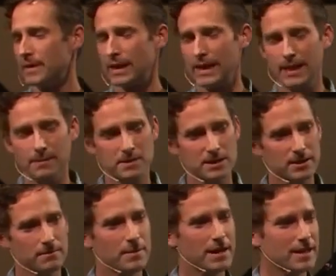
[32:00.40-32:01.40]
Keep
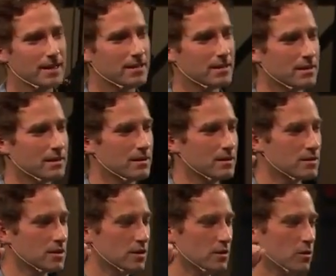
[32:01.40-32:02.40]
submitting
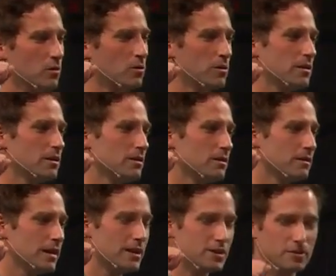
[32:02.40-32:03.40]
to Lord
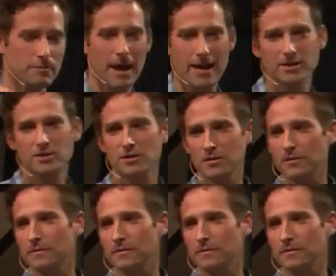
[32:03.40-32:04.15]
as your master.